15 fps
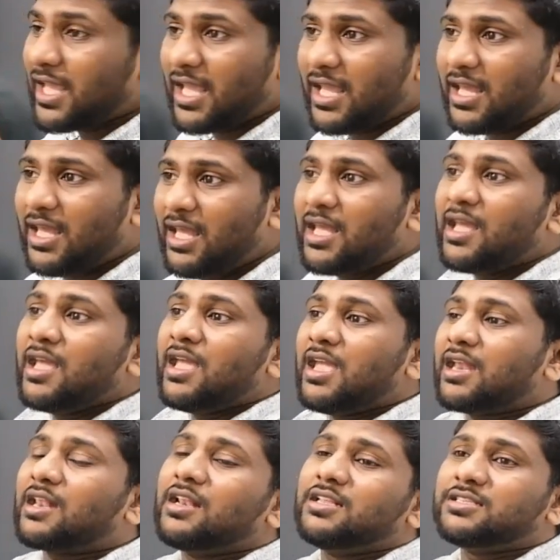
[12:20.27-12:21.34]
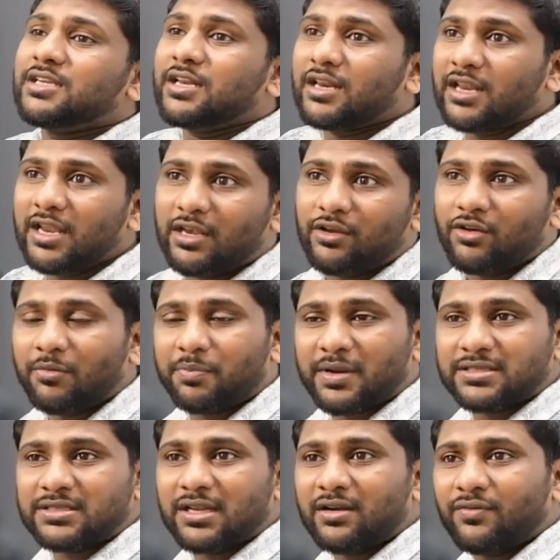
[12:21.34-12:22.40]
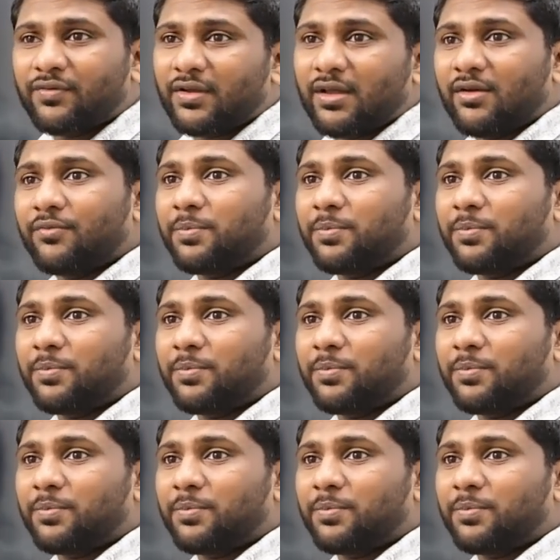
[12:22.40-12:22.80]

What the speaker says: A, it will generate you a present